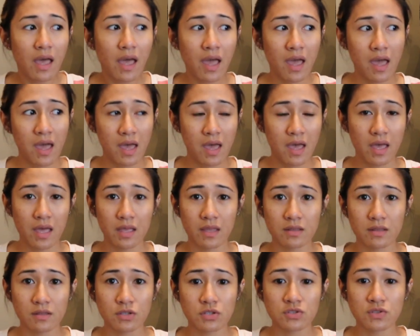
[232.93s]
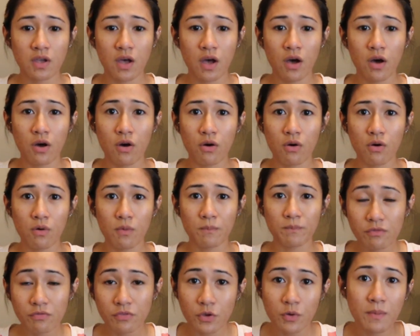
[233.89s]
And so
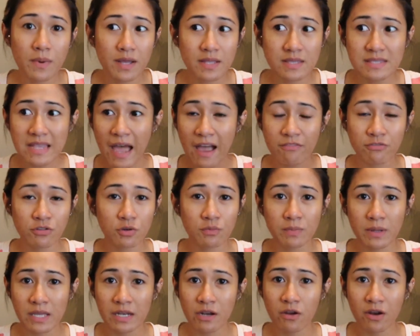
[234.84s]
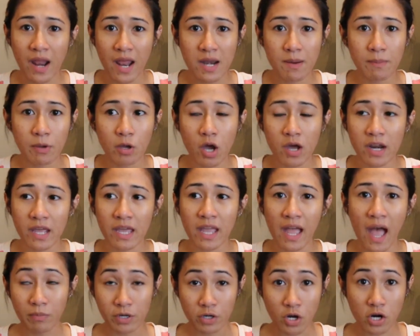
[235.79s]
a few months after being on antibiotic,
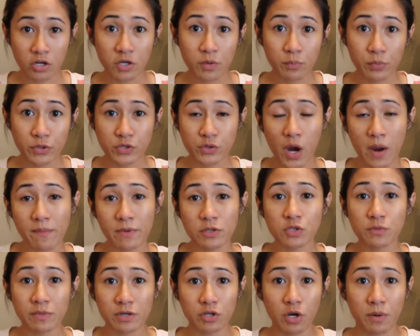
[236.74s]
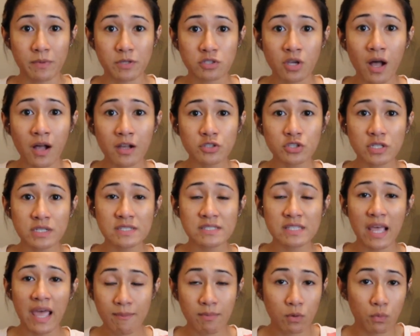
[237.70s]
my doctor prescribed me to my dermatologist.
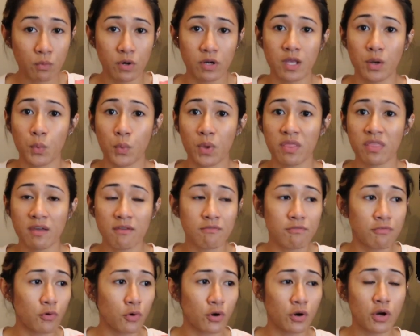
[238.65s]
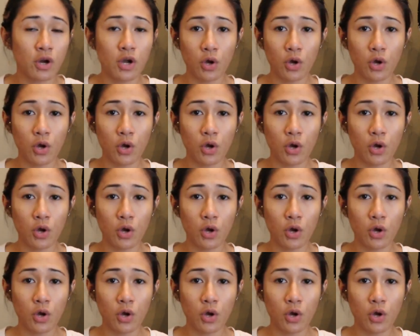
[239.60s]
I've been working with them for